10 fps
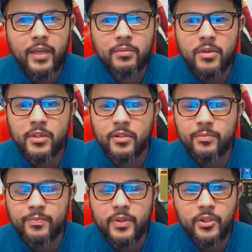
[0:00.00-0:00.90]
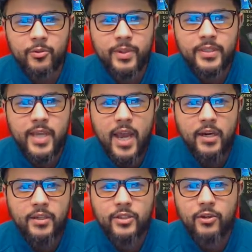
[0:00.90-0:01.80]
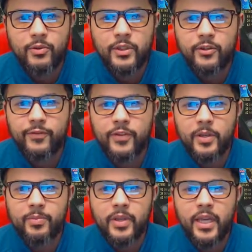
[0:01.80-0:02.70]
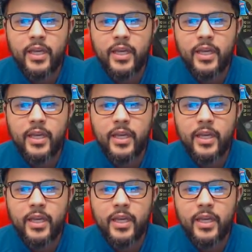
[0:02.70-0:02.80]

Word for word: little little bit tired, so I don't really don't feel like playing